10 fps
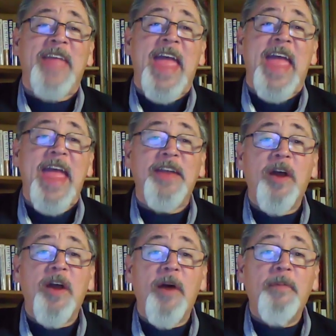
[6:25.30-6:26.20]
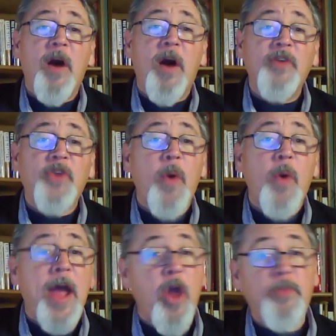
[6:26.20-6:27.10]
And also,
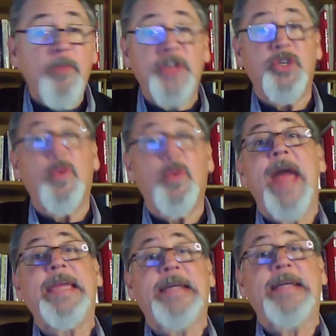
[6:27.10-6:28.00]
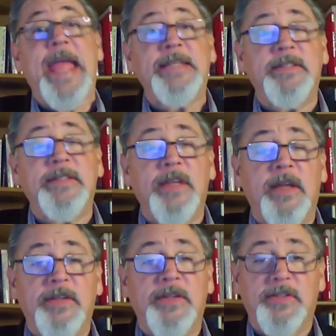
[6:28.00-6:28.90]
I hope that you like and
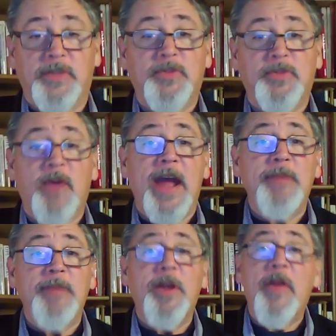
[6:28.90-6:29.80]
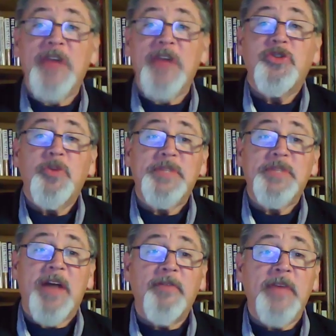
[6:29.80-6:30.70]
subscribe and all that YouTube
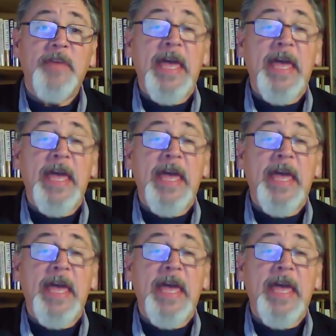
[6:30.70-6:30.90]
stuff.